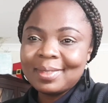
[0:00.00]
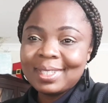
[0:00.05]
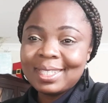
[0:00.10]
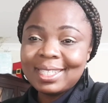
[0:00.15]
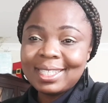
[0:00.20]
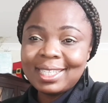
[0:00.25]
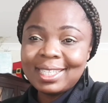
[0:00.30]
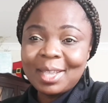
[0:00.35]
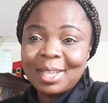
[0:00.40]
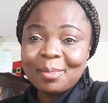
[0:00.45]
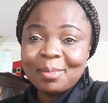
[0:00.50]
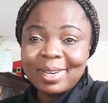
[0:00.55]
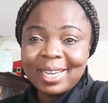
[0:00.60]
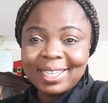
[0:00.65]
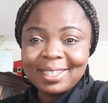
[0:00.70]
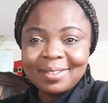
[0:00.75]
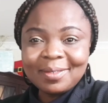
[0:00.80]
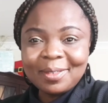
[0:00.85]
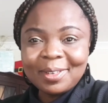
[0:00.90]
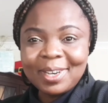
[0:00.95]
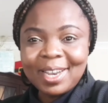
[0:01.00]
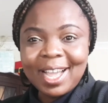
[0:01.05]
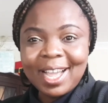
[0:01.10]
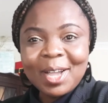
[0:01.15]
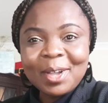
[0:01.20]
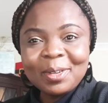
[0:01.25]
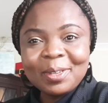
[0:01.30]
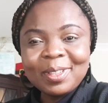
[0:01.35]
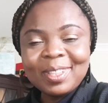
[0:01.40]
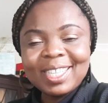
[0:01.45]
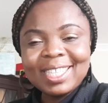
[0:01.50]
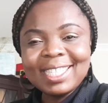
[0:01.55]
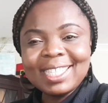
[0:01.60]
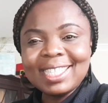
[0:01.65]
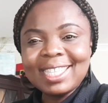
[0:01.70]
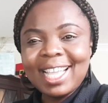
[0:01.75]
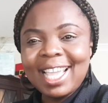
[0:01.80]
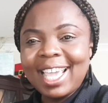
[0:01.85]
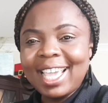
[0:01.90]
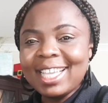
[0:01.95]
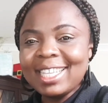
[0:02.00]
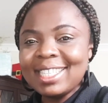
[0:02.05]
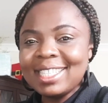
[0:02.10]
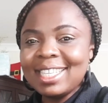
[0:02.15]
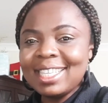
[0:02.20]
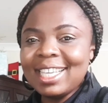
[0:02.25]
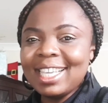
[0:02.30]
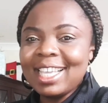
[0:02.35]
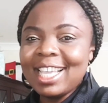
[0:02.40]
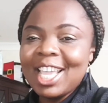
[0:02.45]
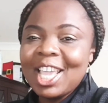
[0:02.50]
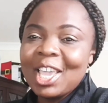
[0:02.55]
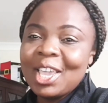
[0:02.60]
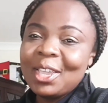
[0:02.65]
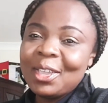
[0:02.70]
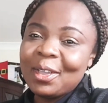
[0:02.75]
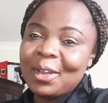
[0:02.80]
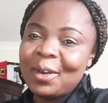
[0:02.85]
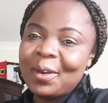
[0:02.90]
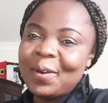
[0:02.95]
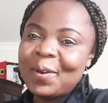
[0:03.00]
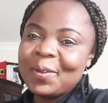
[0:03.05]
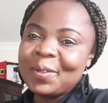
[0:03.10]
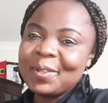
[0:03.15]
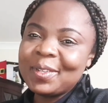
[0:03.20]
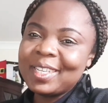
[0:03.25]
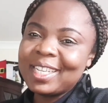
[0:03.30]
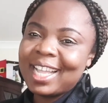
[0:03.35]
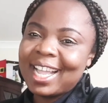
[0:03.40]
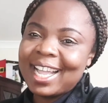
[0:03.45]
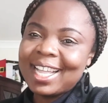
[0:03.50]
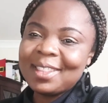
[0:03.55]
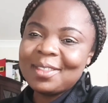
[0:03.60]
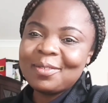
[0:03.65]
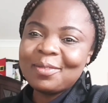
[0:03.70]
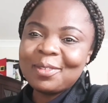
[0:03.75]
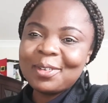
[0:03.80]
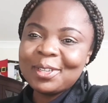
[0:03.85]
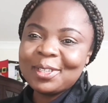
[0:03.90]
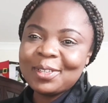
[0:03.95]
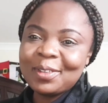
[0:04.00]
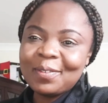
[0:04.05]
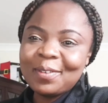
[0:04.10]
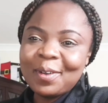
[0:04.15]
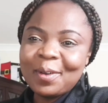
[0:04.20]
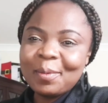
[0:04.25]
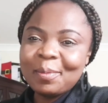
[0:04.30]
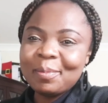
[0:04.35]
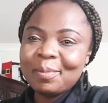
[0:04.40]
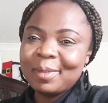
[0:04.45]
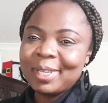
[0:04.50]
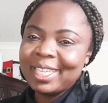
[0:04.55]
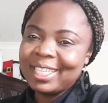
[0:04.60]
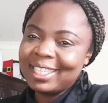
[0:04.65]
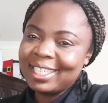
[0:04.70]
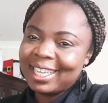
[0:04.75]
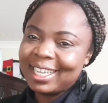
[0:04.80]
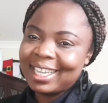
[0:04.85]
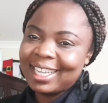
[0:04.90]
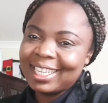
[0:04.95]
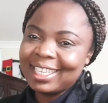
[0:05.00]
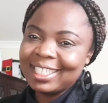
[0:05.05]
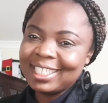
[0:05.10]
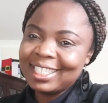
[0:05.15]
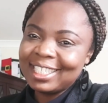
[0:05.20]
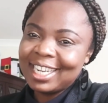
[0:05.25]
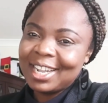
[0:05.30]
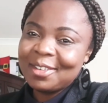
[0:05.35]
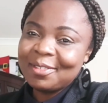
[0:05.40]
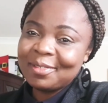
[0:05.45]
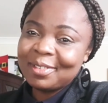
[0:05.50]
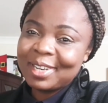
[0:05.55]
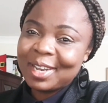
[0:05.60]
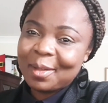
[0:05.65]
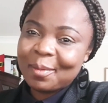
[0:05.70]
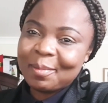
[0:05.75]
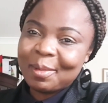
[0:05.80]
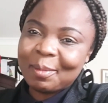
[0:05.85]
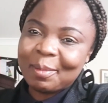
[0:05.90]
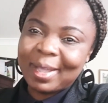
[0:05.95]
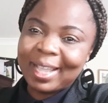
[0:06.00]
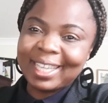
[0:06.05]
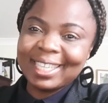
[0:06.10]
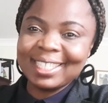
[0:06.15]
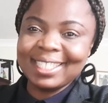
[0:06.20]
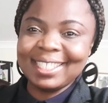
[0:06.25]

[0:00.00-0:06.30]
Stay blessed for now. This is AC, your host at the Voice of Hope Media. Ciao for now. Bye-bye.